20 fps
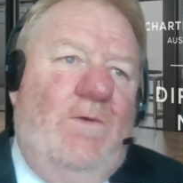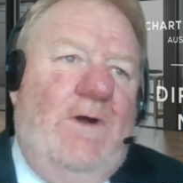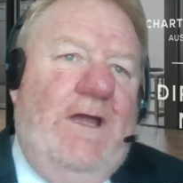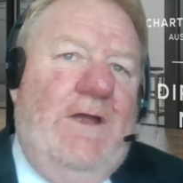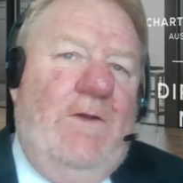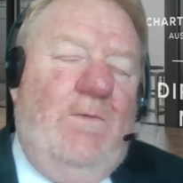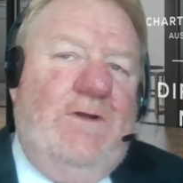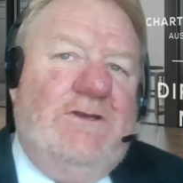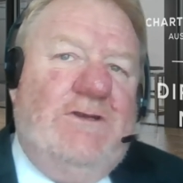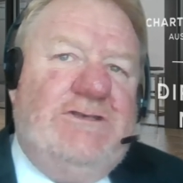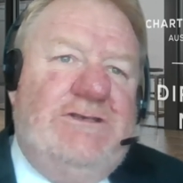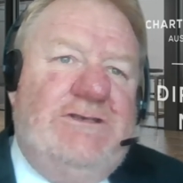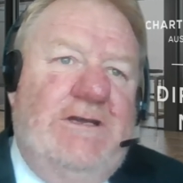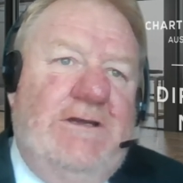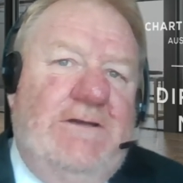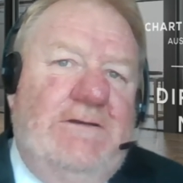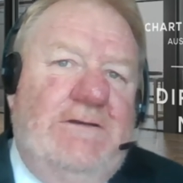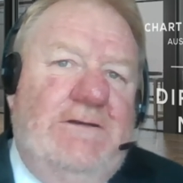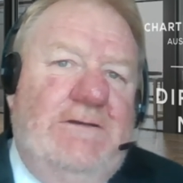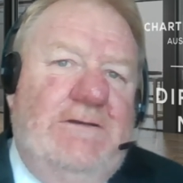way in which
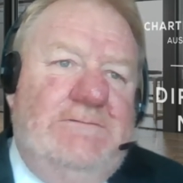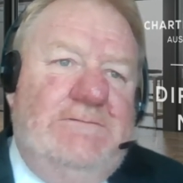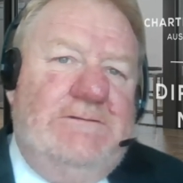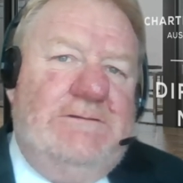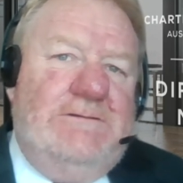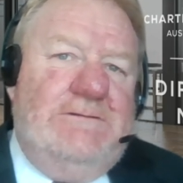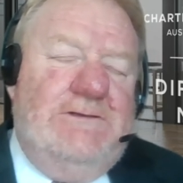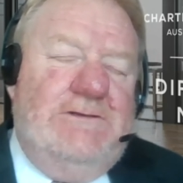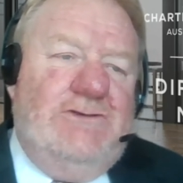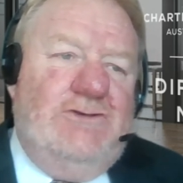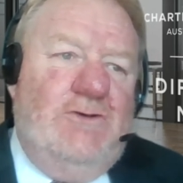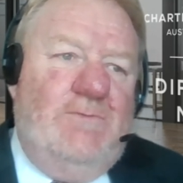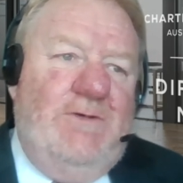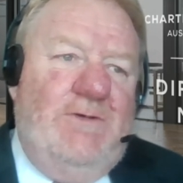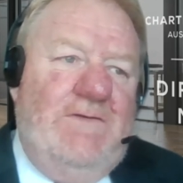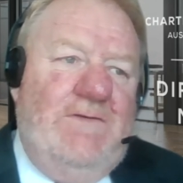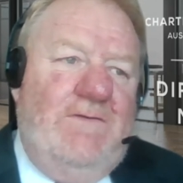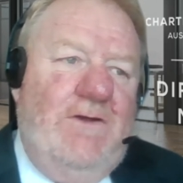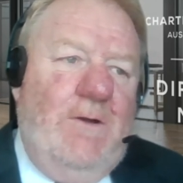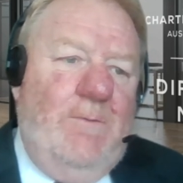it should
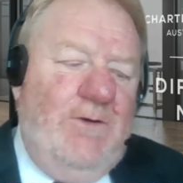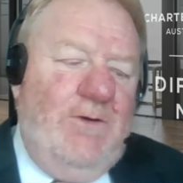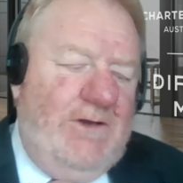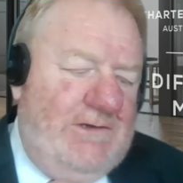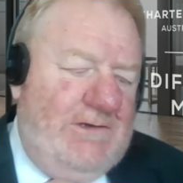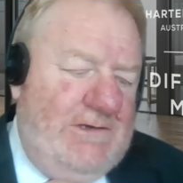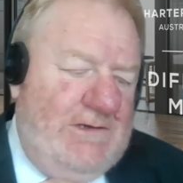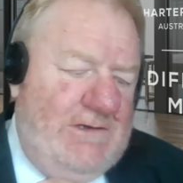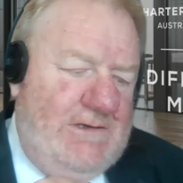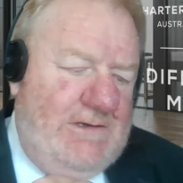be interpreted.